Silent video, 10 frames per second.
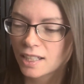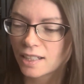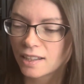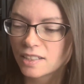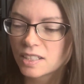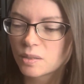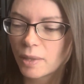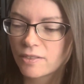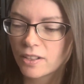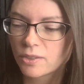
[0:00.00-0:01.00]
like this is my
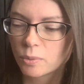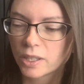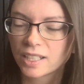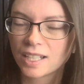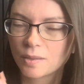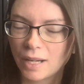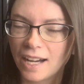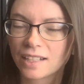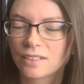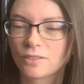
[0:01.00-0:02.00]
favorite one that I am
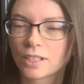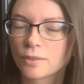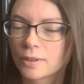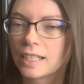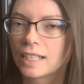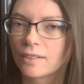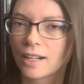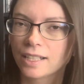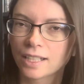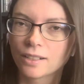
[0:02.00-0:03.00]
actively reading
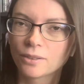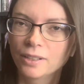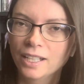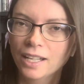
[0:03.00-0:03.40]
right now.